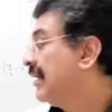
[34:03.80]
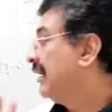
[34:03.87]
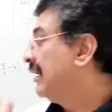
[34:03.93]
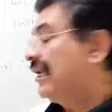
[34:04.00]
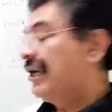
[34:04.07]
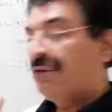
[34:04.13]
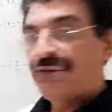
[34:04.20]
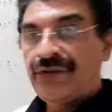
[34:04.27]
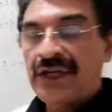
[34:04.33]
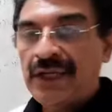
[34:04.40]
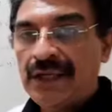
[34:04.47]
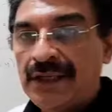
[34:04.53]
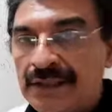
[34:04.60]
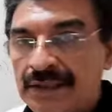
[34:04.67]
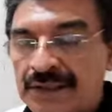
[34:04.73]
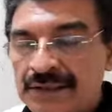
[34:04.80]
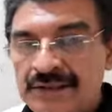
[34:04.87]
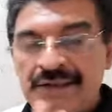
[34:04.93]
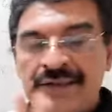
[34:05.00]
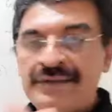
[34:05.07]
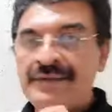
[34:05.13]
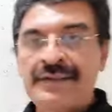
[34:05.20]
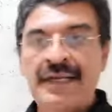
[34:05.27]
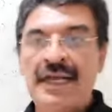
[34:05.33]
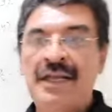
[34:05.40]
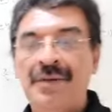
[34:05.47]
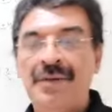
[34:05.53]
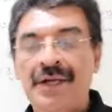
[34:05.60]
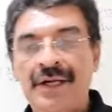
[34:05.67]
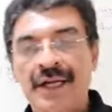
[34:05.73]
Now see, this can
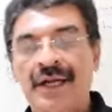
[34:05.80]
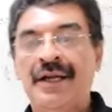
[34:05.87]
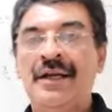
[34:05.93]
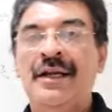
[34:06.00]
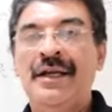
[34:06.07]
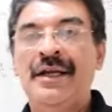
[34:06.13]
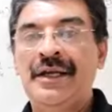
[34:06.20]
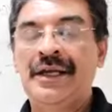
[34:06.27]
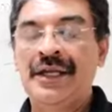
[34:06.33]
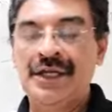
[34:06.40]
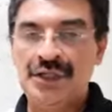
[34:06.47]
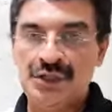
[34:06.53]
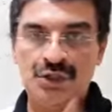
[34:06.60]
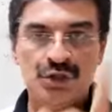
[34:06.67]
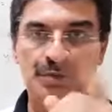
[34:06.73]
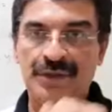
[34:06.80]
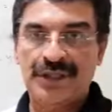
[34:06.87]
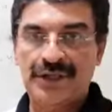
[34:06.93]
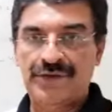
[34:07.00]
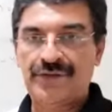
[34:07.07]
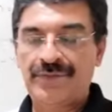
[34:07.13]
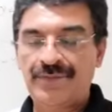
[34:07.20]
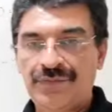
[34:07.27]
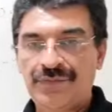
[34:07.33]
be done in 2 methods.